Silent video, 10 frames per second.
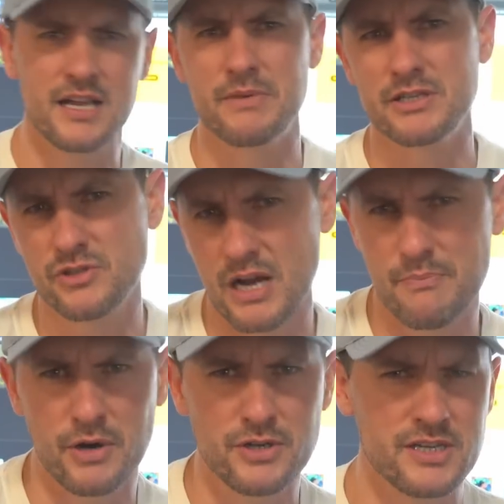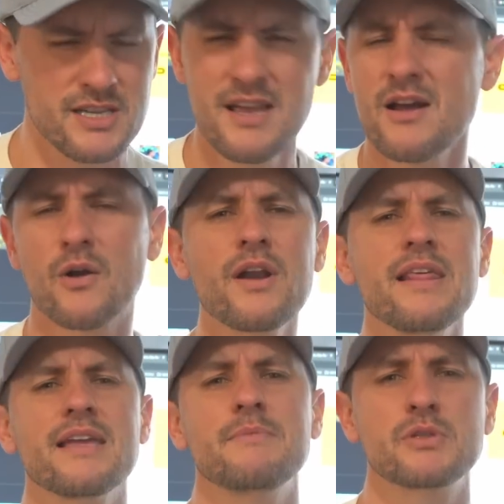it can be a straight purchase, or
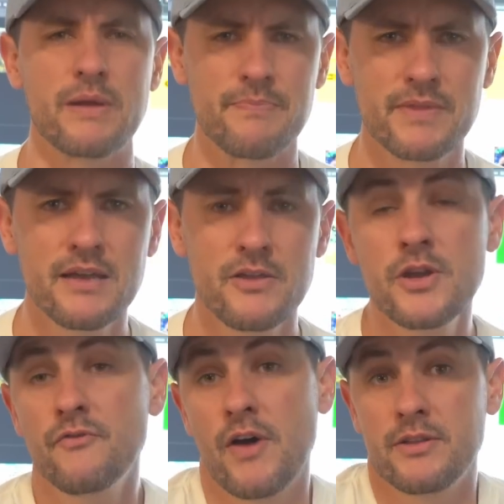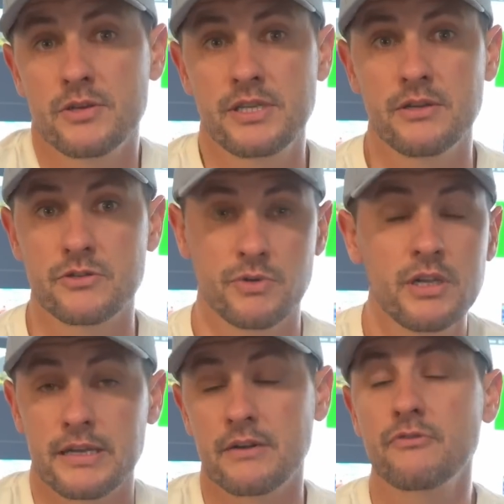anything in between. You can find those deals
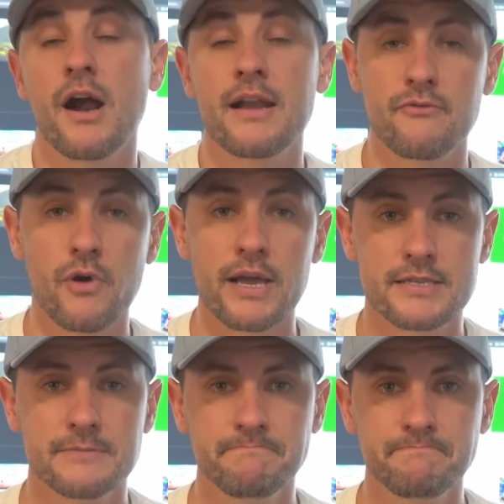really in a variety of ways.